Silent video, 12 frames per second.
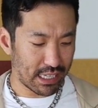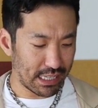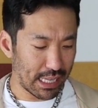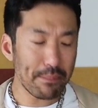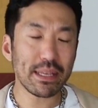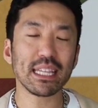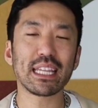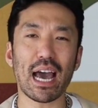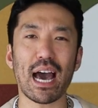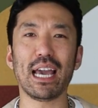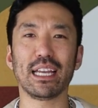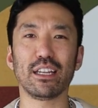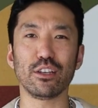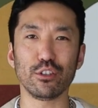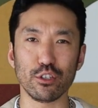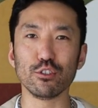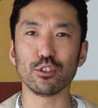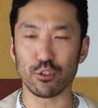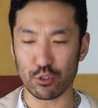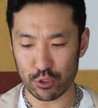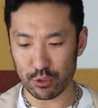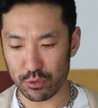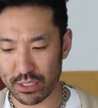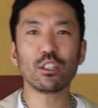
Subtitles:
clementine yuzu juice.